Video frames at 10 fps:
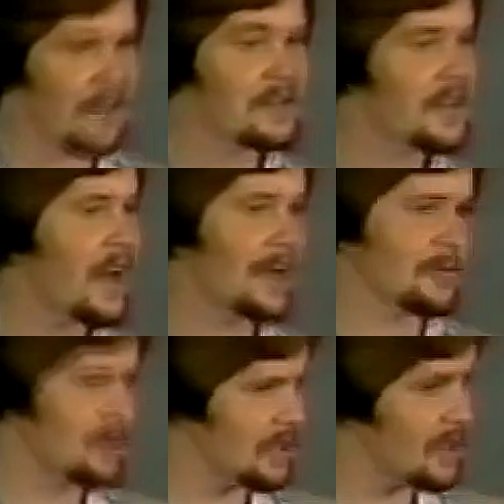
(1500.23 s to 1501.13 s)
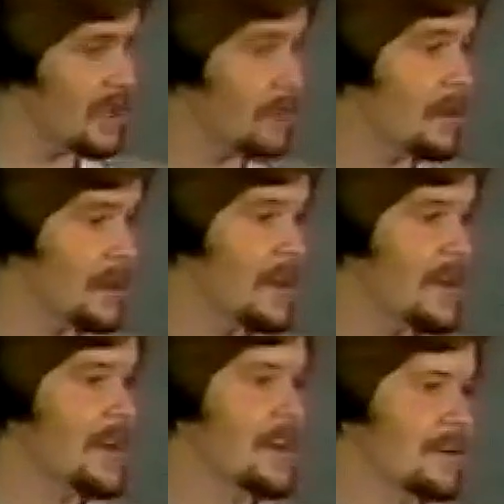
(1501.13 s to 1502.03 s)
at other times, which is a little bit
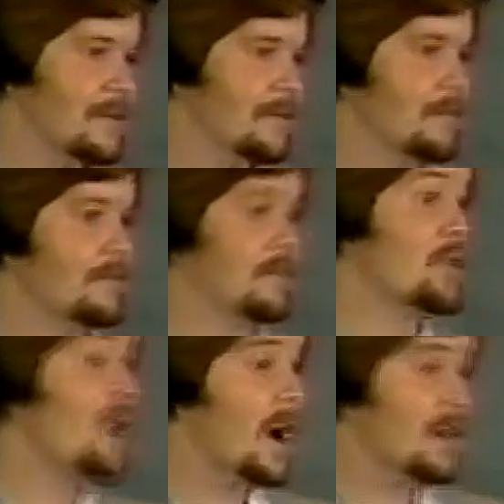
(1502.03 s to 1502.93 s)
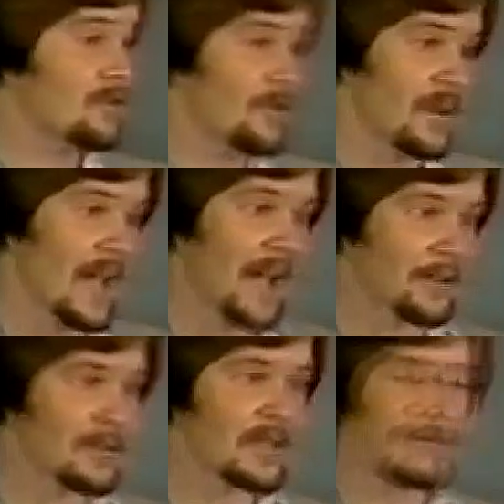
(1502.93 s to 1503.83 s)
derogatory,
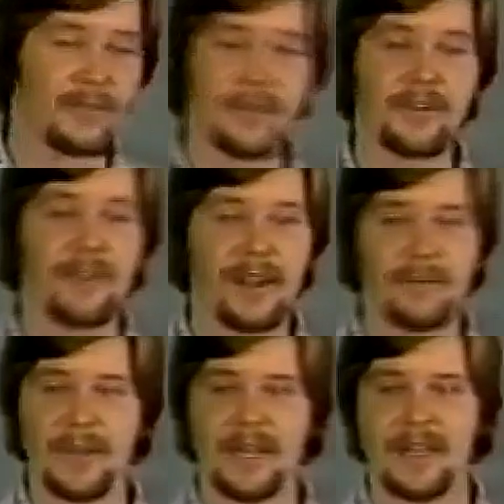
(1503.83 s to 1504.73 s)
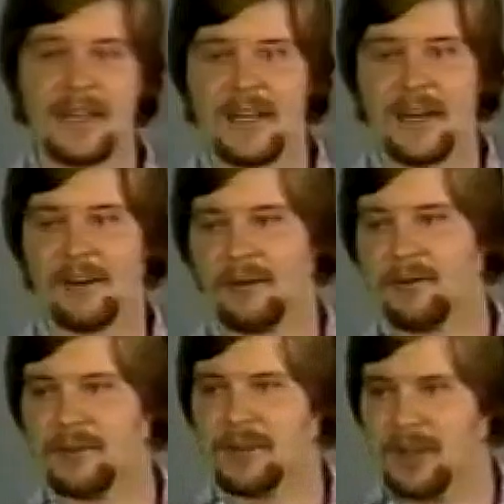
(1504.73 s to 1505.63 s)
actually, for their development and
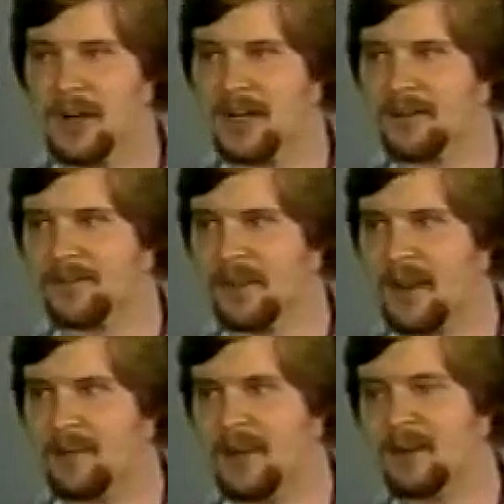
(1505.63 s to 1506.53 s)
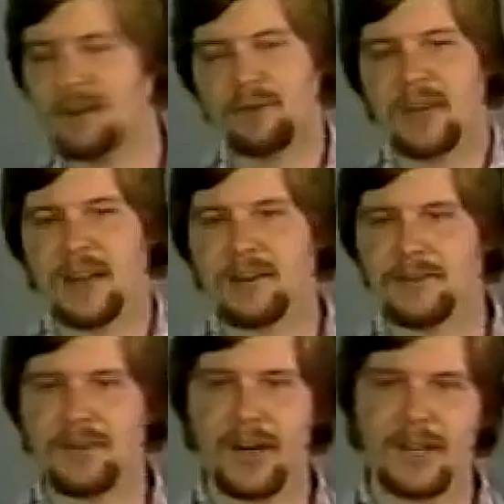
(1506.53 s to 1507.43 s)
growth in God. I mean, who
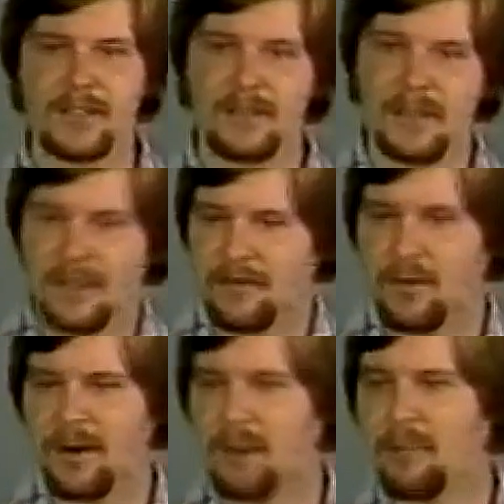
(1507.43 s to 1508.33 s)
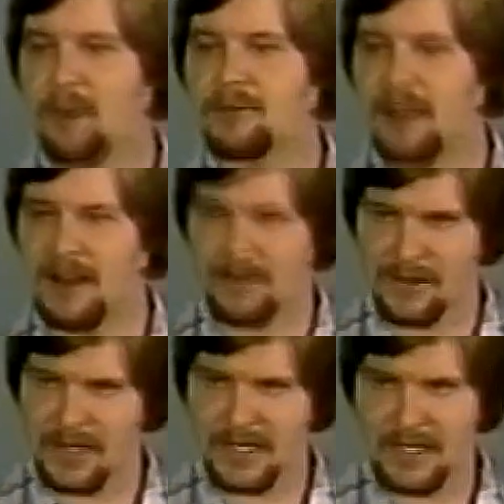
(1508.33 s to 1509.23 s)
cares if God's, if you're wearing a bow tie
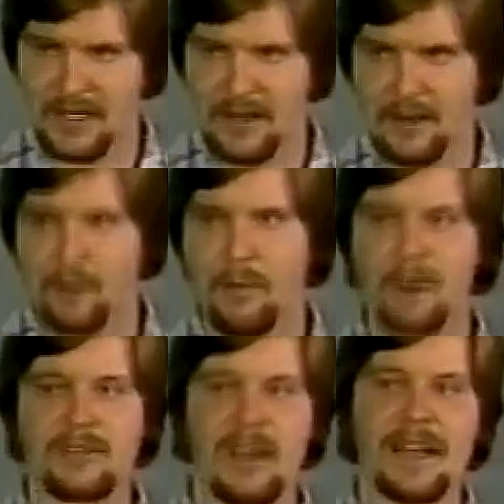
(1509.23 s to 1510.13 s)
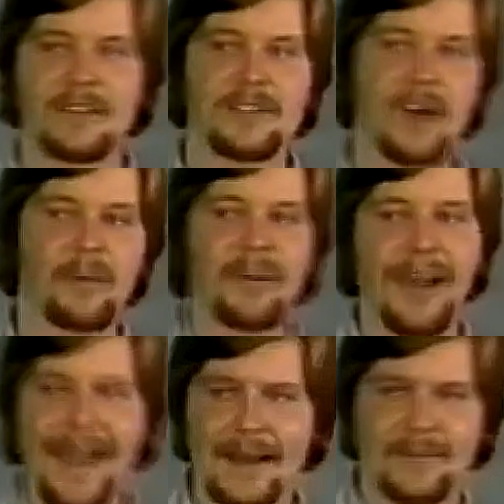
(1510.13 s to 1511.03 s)
or not? Your bow tie is on top of
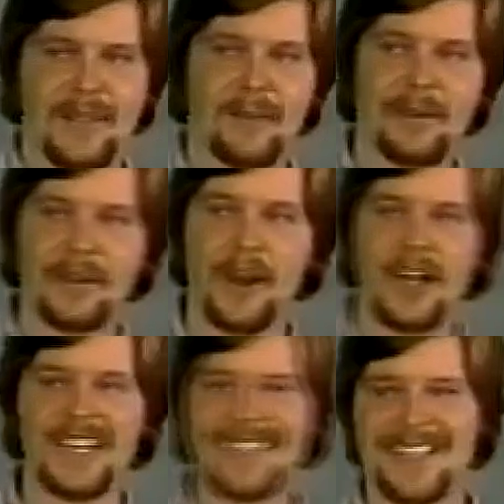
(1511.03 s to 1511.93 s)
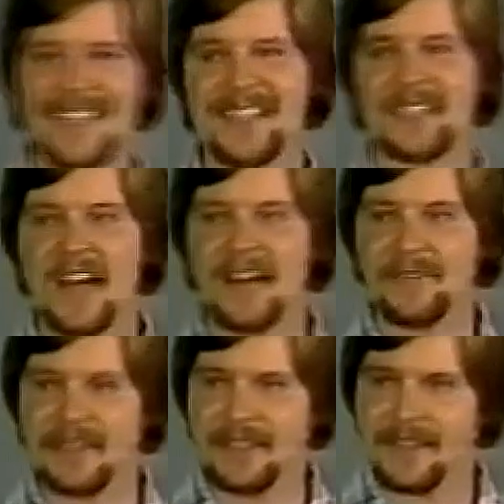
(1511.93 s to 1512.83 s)
your Adam's apple, and God can see the inside
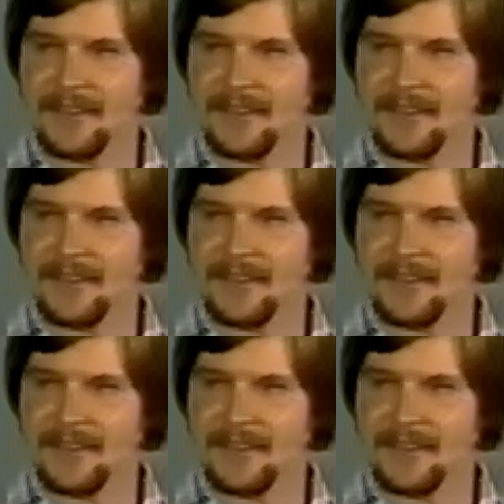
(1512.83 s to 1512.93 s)
of it.